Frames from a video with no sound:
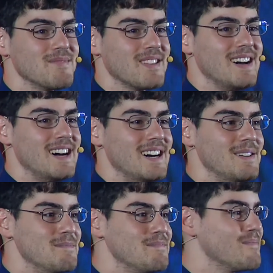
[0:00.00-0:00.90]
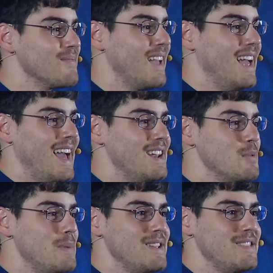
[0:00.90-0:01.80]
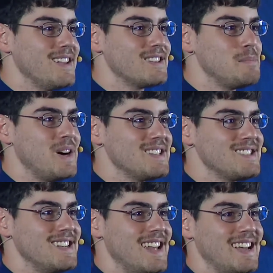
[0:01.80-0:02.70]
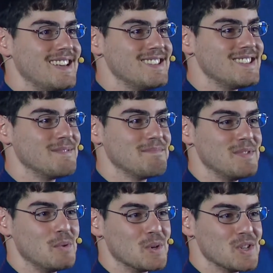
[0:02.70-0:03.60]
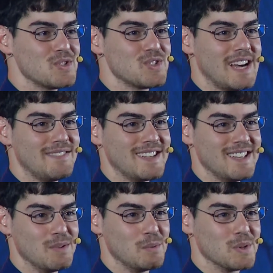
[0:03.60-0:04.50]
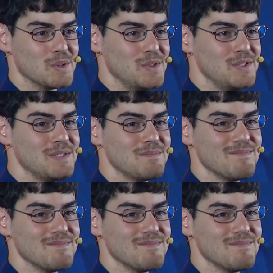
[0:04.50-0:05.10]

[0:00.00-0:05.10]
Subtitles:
And everybody thinks Boston has the worst traffic in the world,